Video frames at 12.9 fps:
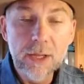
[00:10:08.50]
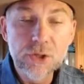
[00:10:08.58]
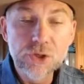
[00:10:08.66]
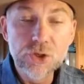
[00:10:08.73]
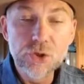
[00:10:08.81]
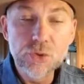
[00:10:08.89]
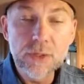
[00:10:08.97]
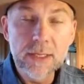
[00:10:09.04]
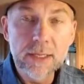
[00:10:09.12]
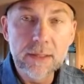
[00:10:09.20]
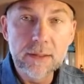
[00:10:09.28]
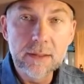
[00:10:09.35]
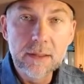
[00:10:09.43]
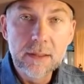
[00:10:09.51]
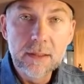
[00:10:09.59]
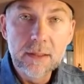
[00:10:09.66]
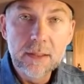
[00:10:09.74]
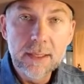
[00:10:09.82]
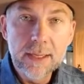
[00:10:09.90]
you can,
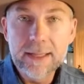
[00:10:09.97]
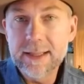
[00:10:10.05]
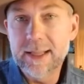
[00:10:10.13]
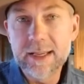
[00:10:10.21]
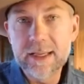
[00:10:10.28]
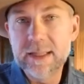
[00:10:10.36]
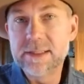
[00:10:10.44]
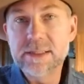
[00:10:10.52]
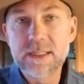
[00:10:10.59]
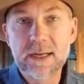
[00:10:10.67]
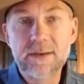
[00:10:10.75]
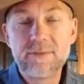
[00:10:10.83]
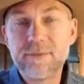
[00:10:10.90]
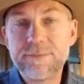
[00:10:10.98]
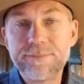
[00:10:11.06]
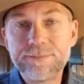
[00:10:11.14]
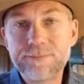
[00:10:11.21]
like, instead of,